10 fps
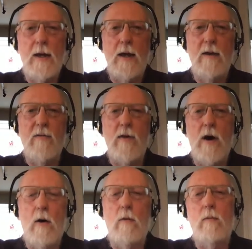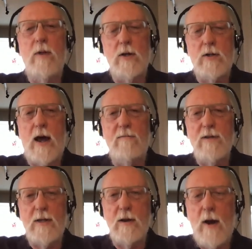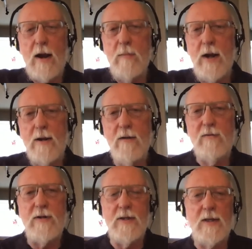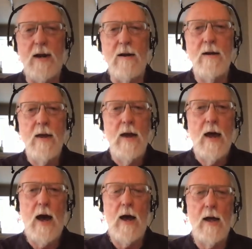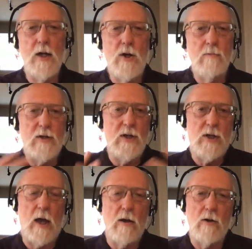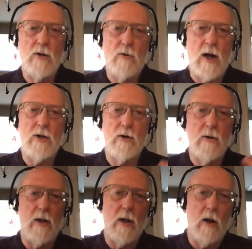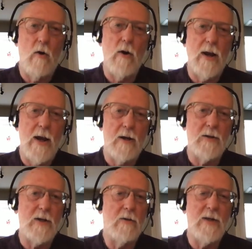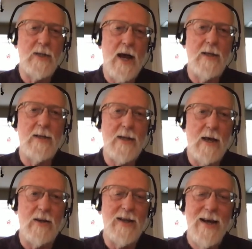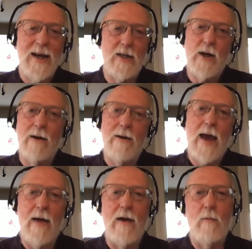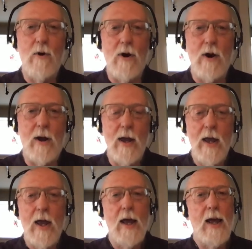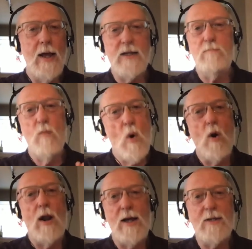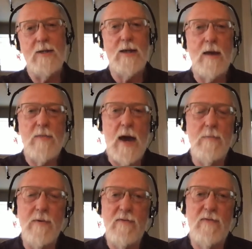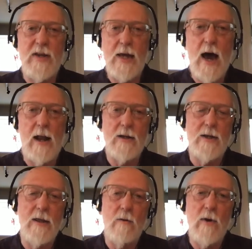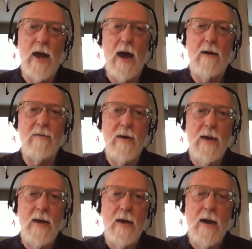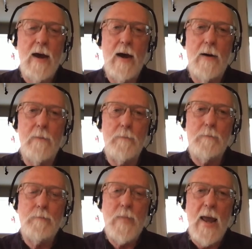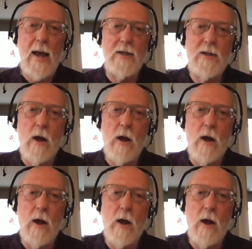even though there's obviously quite a bit of differences there in terms of the cellular structure and the little organelles that are inside the cells and generally how they work. It's more or less the same type of physiology that we have. And